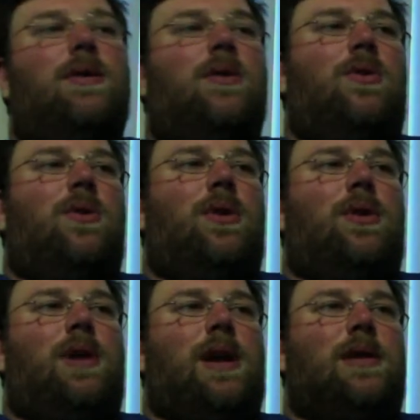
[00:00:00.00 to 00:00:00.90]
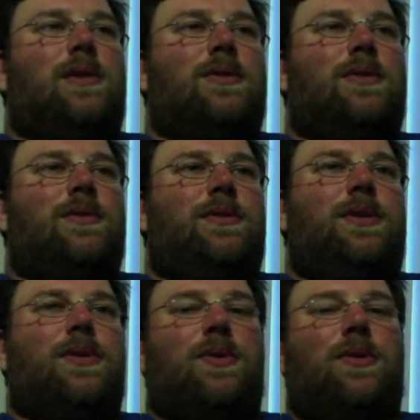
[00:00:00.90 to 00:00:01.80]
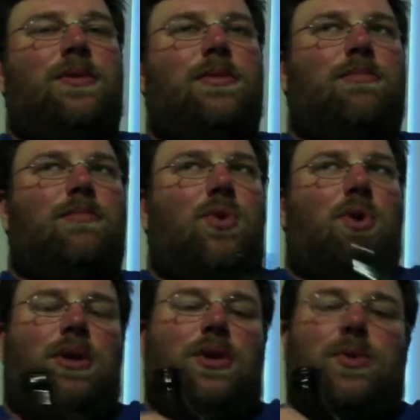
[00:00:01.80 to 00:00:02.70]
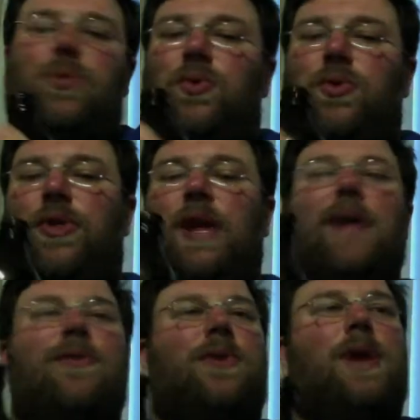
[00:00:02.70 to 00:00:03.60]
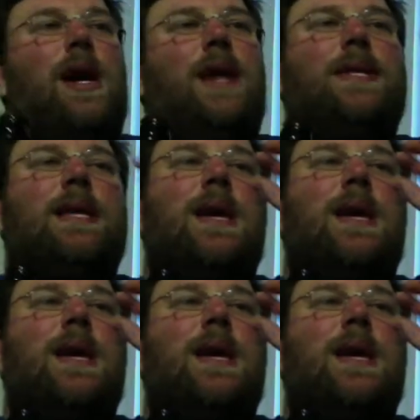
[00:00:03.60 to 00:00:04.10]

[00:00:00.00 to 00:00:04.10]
to do more little cool things or nods.